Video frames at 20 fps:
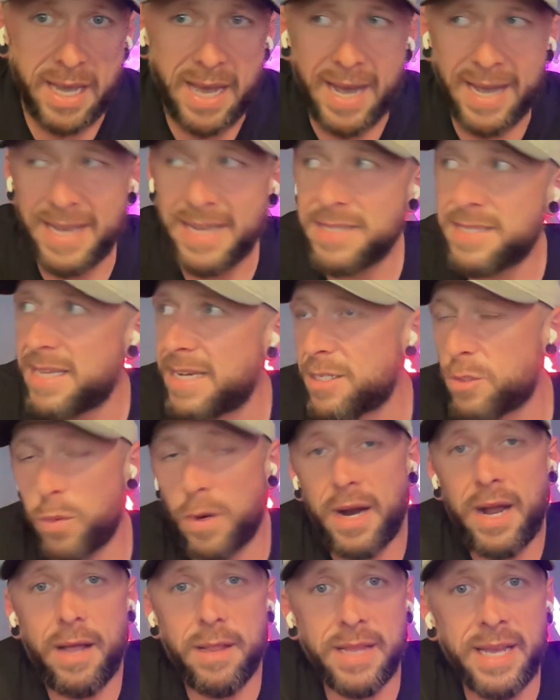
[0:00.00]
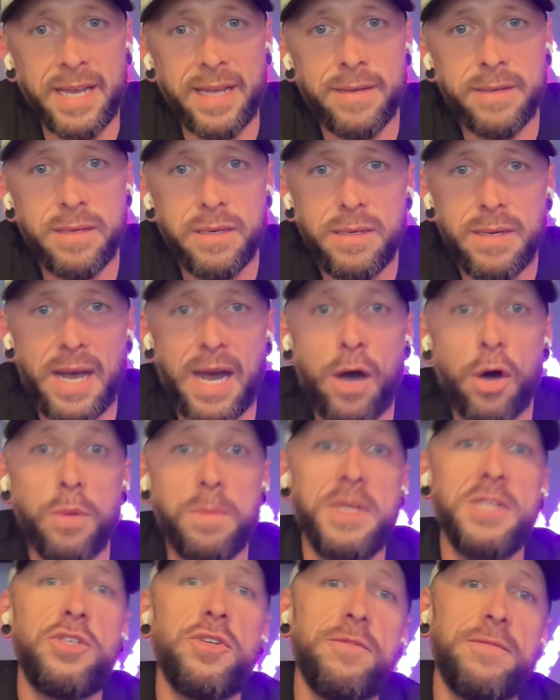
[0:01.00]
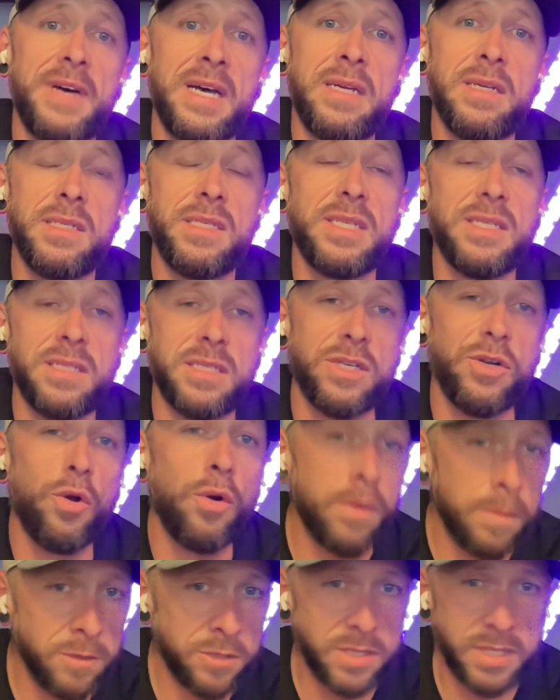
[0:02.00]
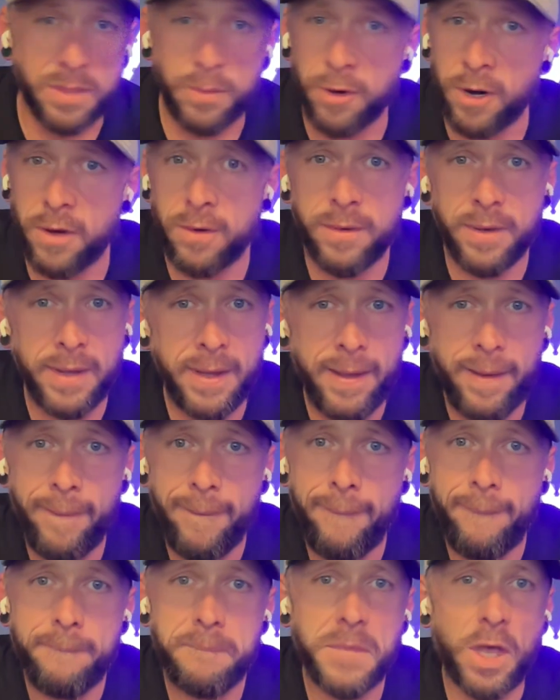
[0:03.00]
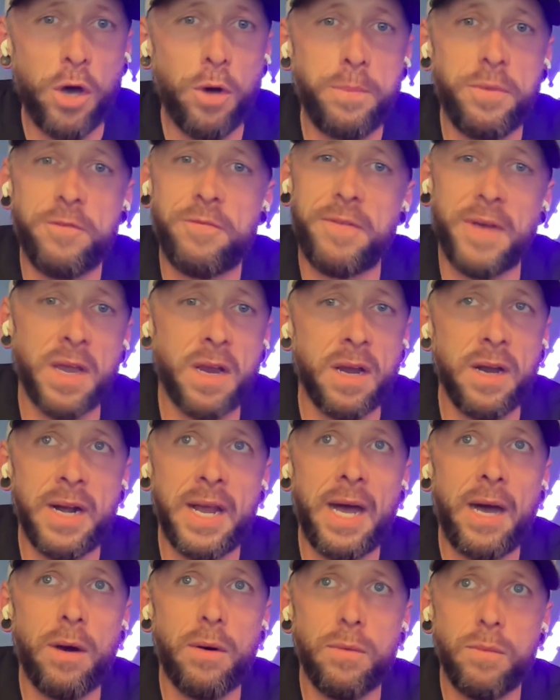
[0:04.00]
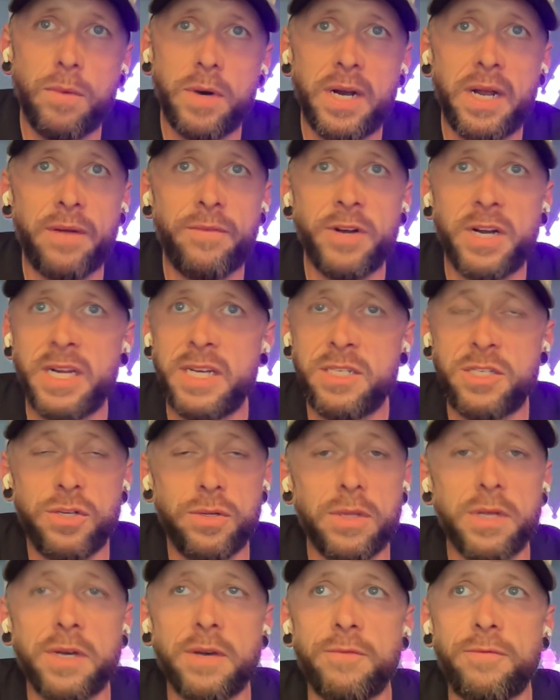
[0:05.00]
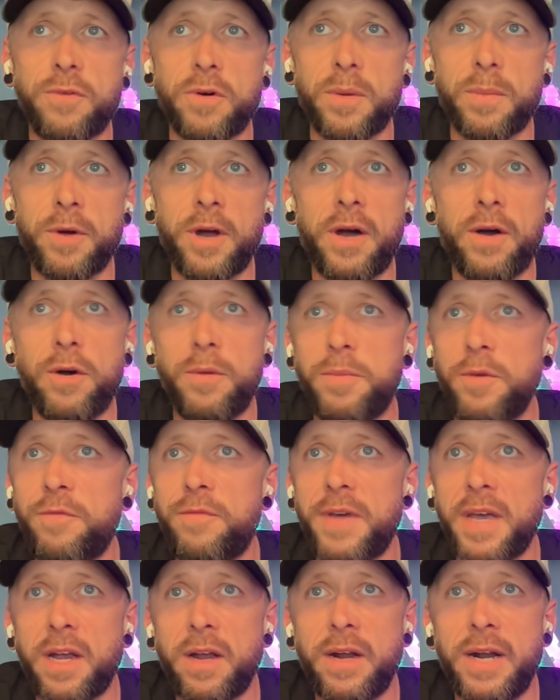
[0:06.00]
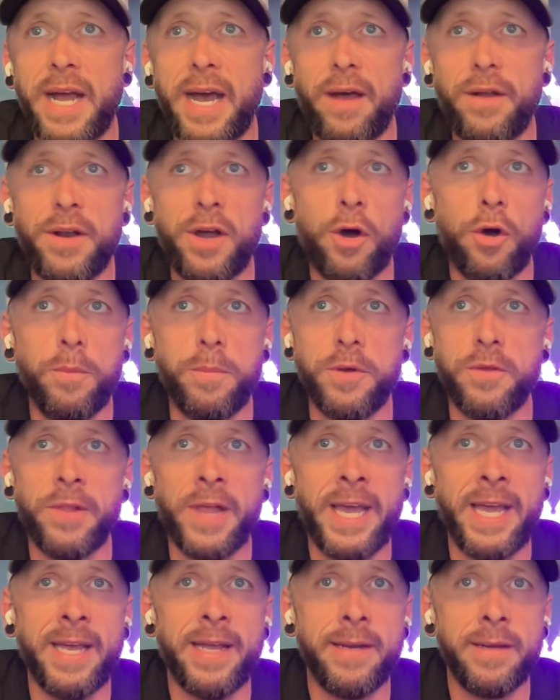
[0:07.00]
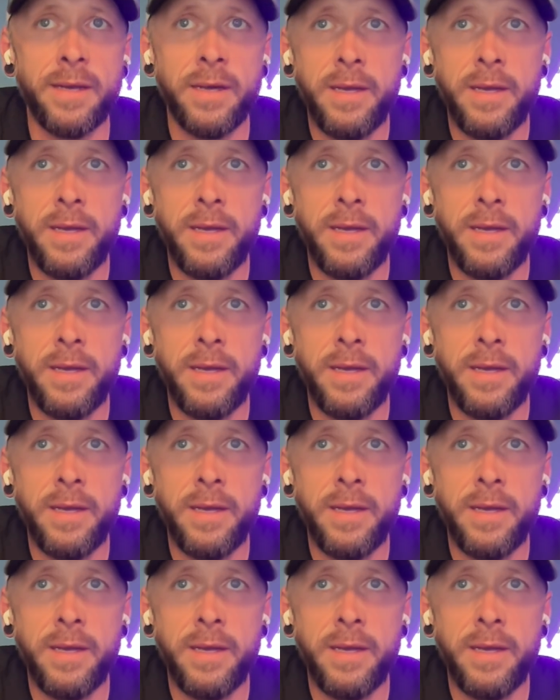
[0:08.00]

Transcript: I guess that's where I'll land. I hope that you find a sense of normalcy, bro. I hope you figure it out. Whatever it is you're looking for, bro, I hope you figure it out, and I hope you land.